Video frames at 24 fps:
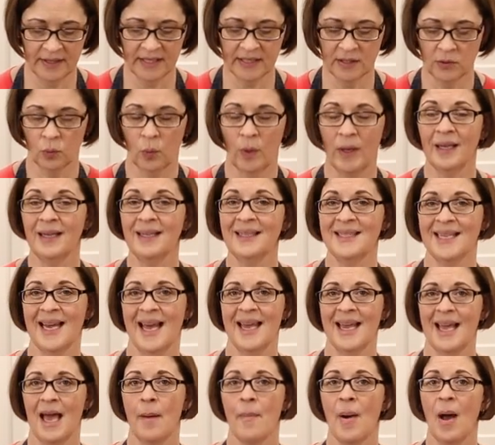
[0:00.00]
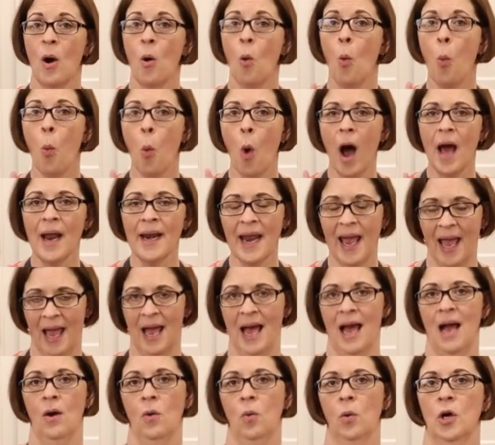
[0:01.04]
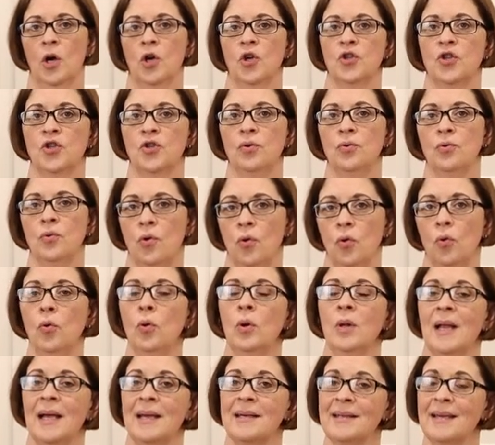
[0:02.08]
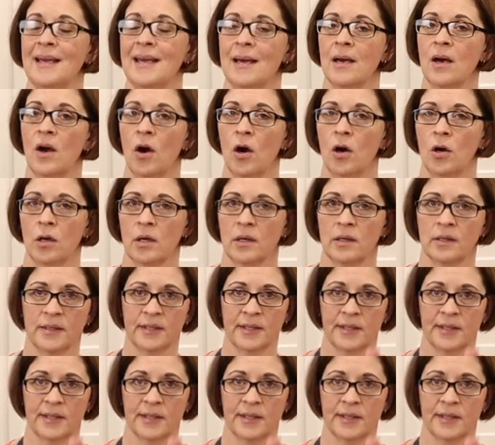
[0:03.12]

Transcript: This will take about one hour to cool and get hard.